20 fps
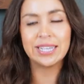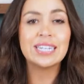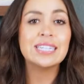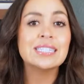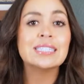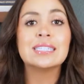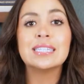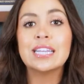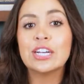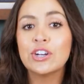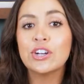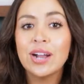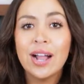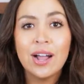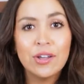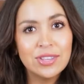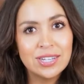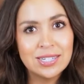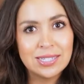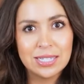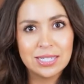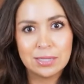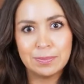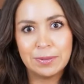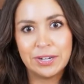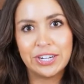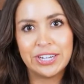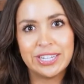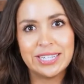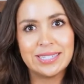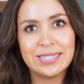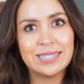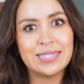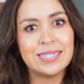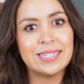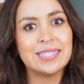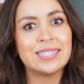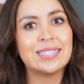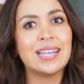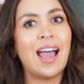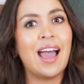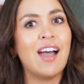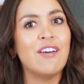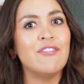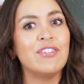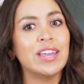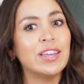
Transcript: Consider how these experiences have